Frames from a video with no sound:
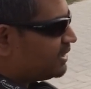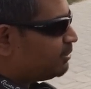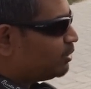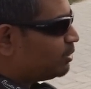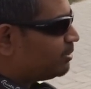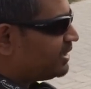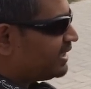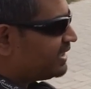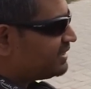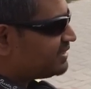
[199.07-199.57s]

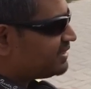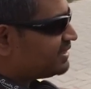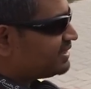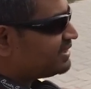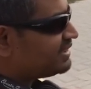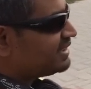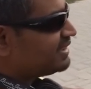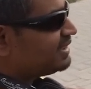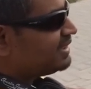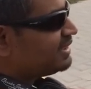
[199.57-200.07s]
immobilizer,
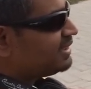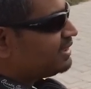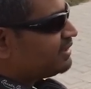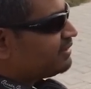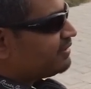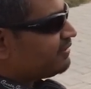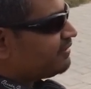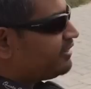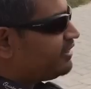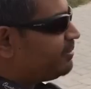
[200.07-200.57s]

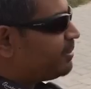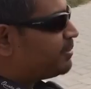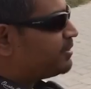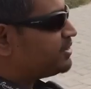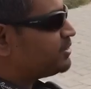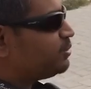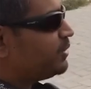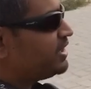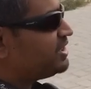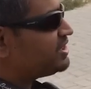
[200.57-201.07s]
flip up the
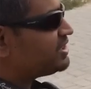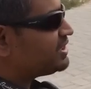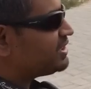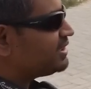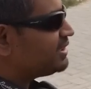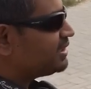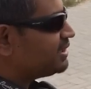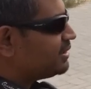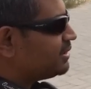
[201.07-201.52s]
switch,